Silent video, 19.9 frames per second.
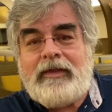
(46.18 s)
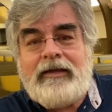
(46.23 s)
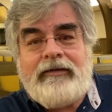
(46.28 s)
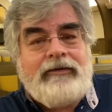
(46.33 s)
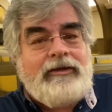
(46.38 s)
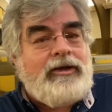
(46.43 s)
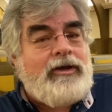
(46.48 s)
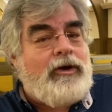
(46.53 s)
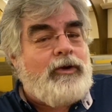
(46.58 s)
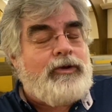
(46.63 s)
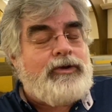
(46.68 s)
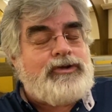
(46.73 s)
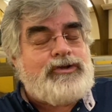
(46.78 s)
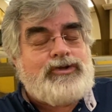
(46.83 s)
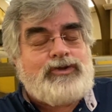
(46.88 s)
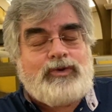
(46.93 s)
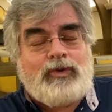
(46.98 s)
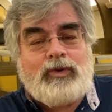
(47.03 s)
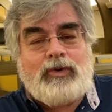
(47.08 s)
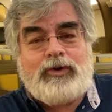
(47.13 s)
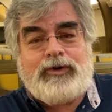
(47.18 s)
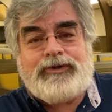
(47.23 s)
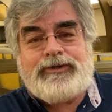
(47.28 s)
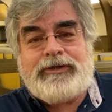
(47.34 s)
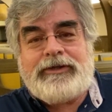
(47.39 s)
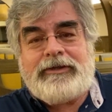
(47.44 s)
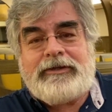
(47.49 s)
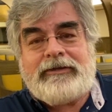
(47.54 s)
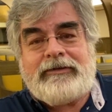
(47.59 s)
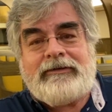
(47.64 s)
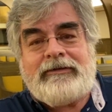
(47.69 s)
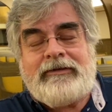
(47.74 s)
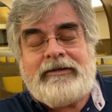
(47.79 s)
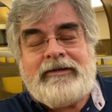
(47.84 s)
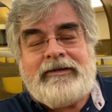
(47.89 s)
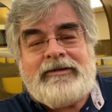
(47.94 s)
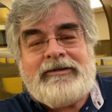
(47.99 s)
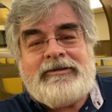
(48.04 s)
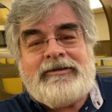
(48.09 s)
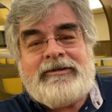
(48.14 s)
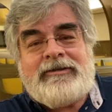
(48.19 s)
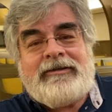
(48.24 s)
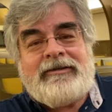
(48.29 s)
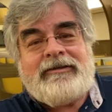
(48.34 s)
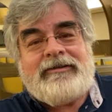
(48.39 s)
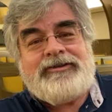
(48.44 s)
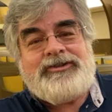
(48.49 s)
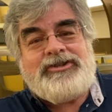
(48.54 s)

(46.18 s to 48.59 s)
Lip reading: You go to the stores and the